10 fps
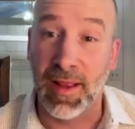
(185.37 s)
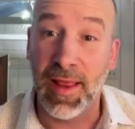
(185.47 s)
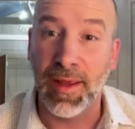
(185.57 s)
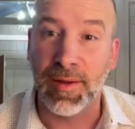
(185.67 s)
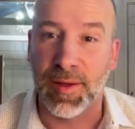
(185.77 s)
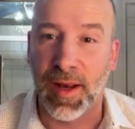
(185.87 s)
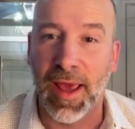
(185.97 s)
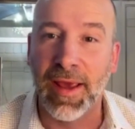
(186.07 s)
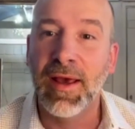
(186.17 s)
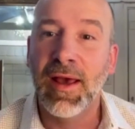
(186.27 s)
LA
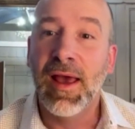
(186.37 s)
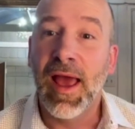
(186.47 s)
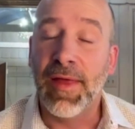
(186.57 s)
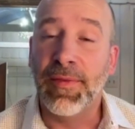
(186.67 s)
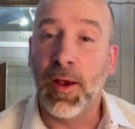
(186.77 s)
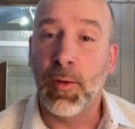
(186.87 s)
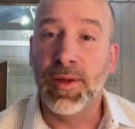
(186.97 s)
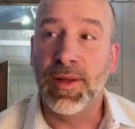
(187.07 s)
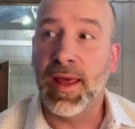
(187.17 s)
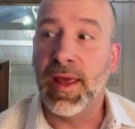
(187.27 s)
yesterday, and there was